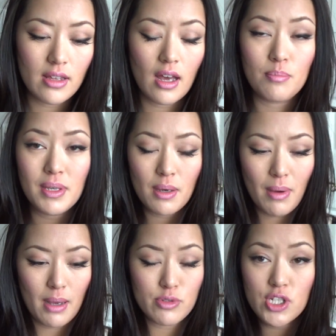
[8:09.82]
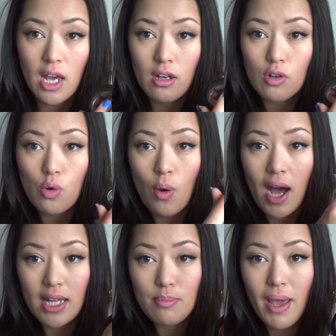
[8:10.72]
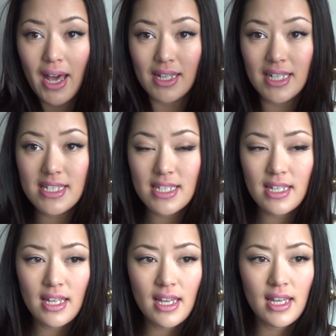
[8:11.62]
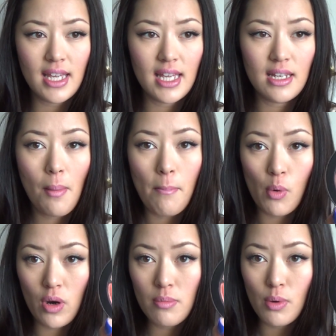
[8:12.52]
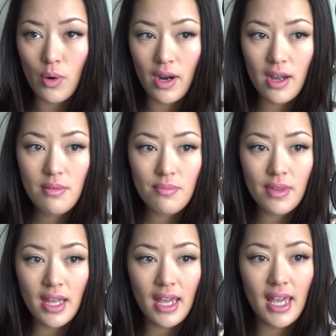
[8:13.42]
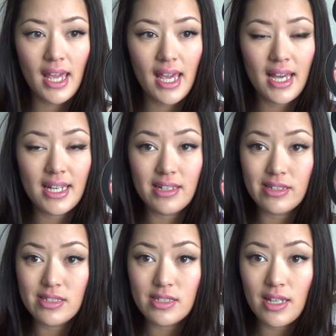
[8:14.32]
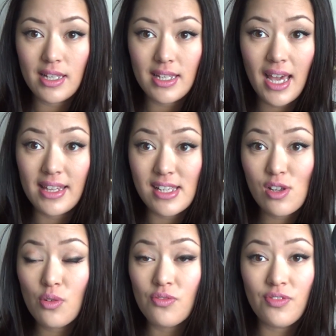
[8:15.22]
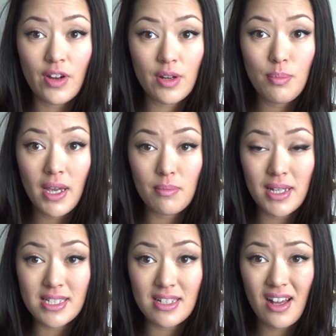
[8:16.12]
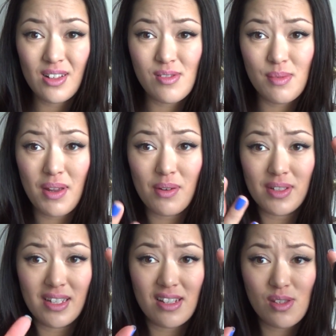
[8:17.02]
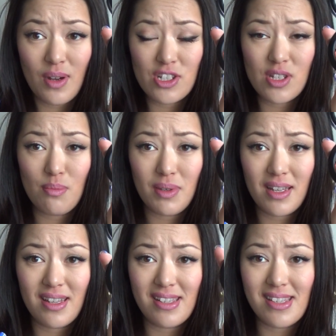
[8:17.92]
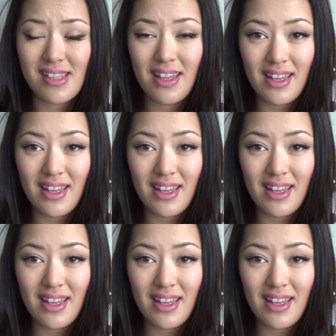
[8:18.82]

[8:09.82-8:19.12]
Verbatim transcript: a Be a Bombshell Quad palette in Bora Bora. And yeah, these are very pigmented colors. I'm not really going to swatch them because